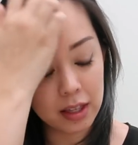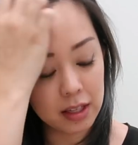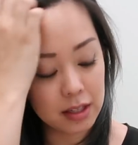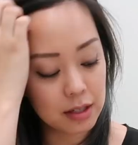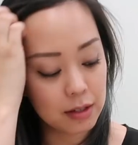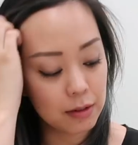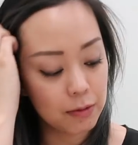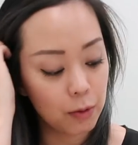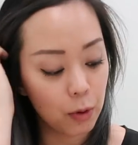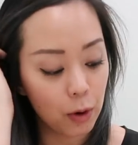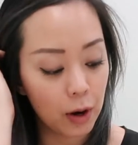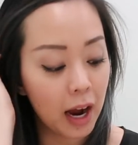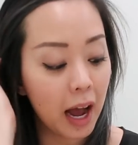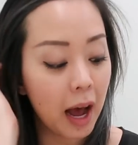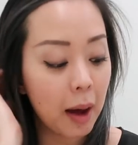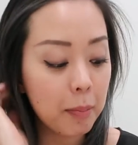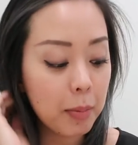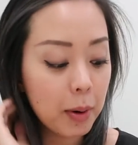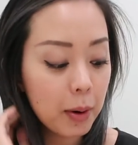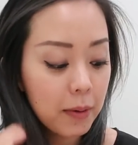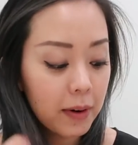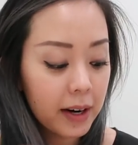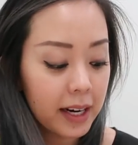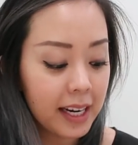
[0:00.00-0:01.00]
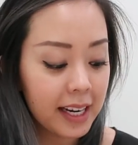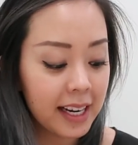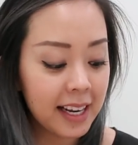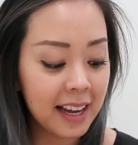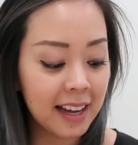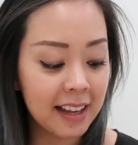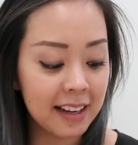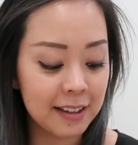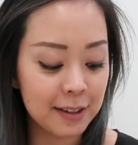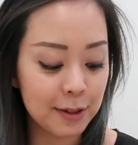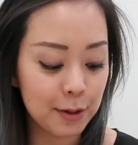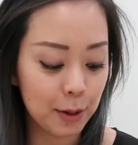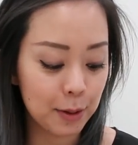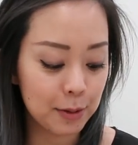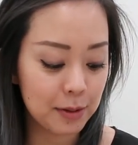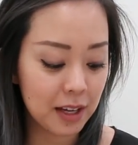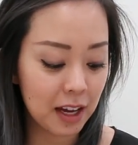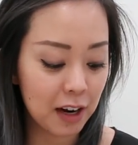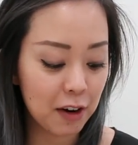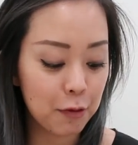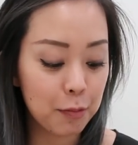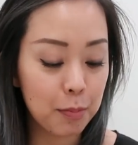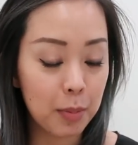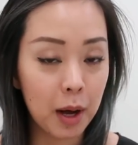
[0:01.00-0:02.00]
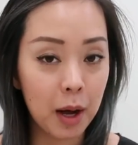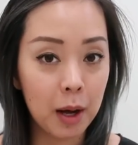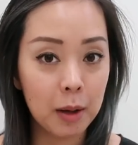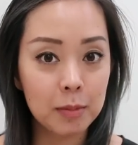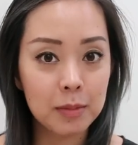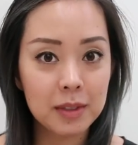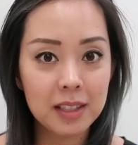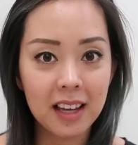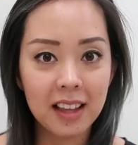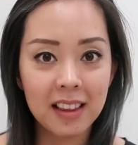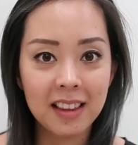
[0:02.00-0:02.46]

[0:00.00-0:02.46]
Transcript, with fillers: the Sephora app already, and so I was kind of bummed,